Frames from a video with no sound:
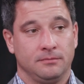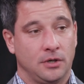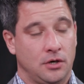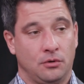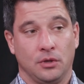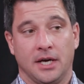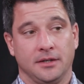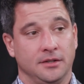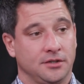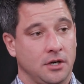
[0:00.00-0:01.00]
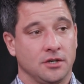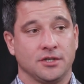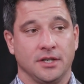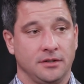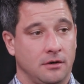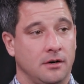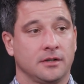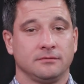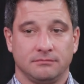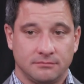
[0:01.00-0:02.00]
a, a, whole lot of discussion and
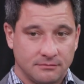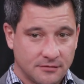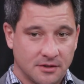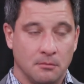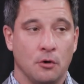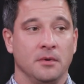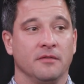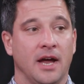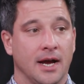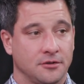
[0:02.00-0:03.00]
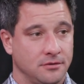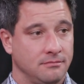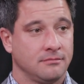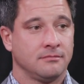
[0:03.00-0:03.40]
talk. It's the moment of action.